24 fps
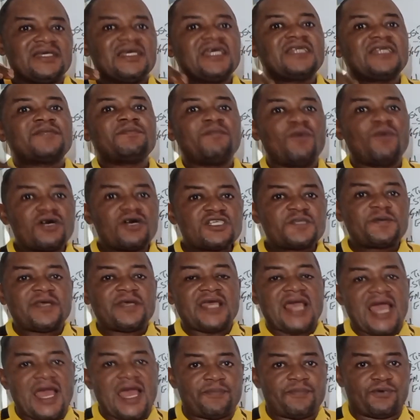It must
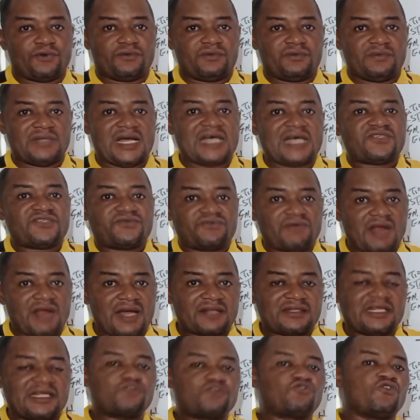be able as
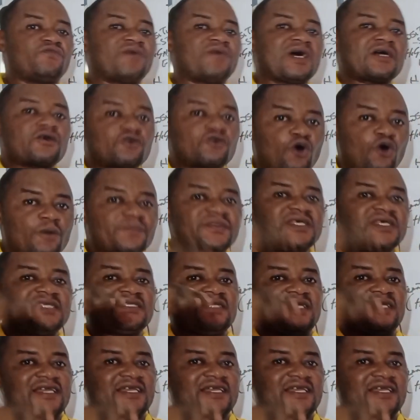reactant to overcome this